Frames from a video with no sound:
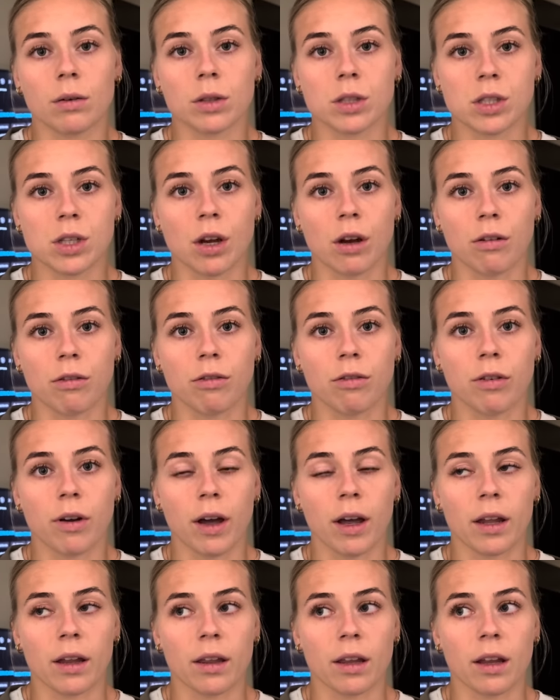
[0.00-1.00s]
tough,
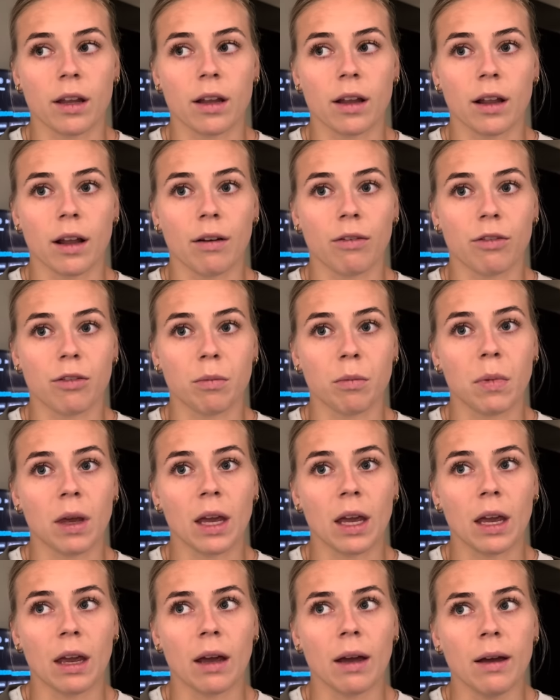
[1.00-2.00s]
and it left
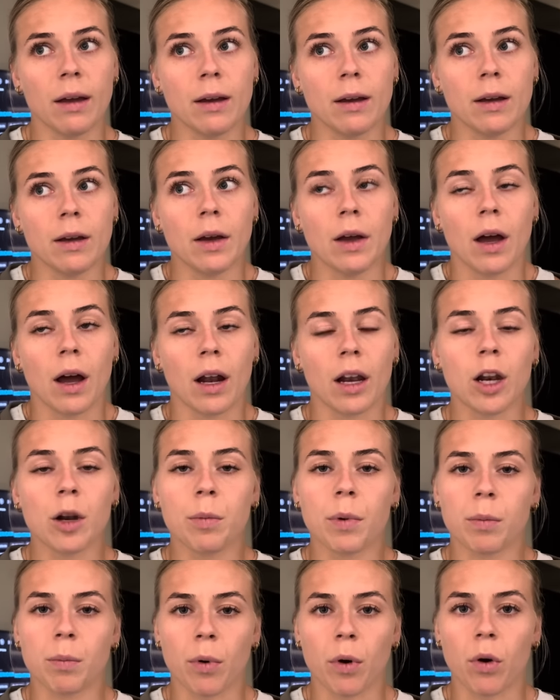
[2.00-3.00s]
me a little
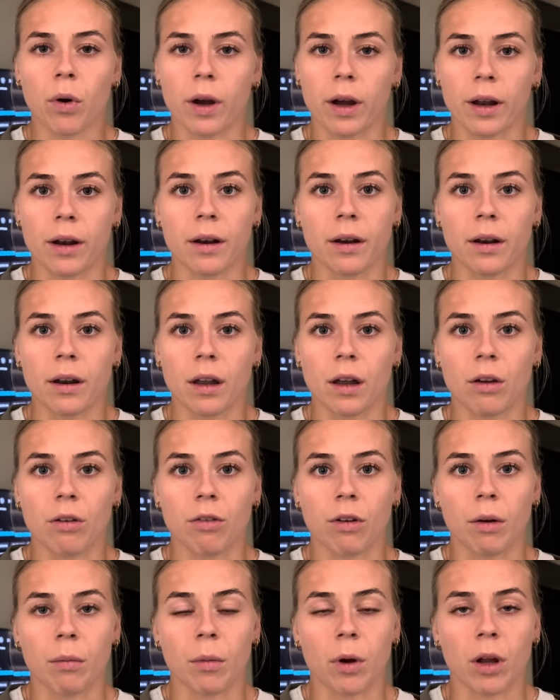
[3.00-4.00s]
bit broken, if
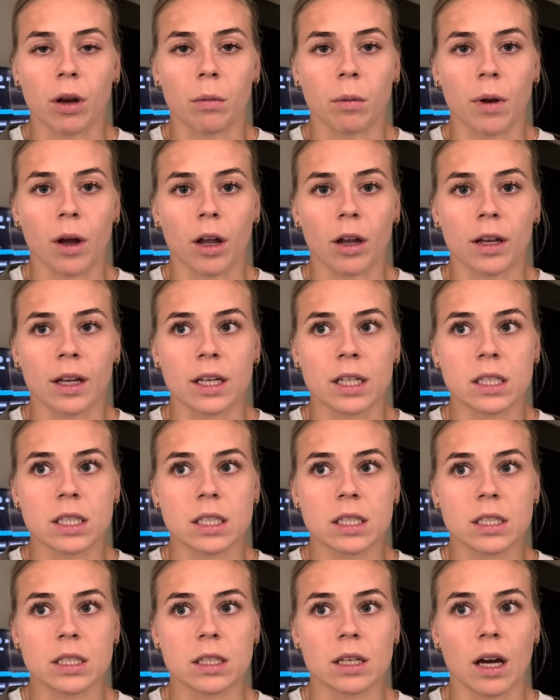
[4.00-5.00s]
I'm gonna be
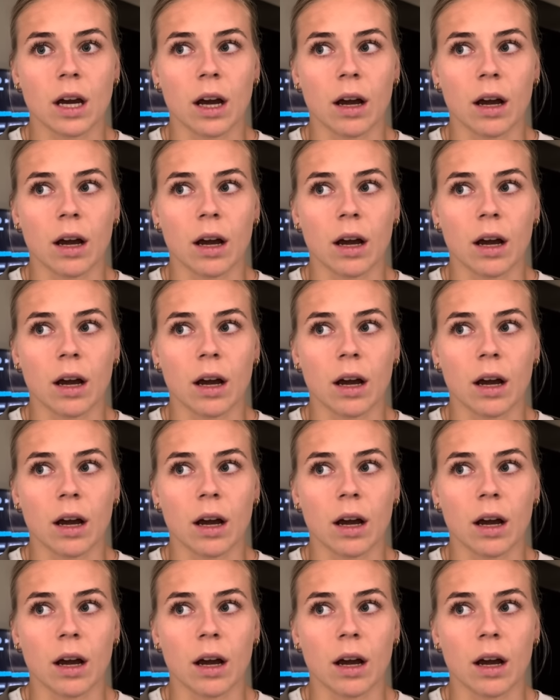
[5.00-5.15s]
honest.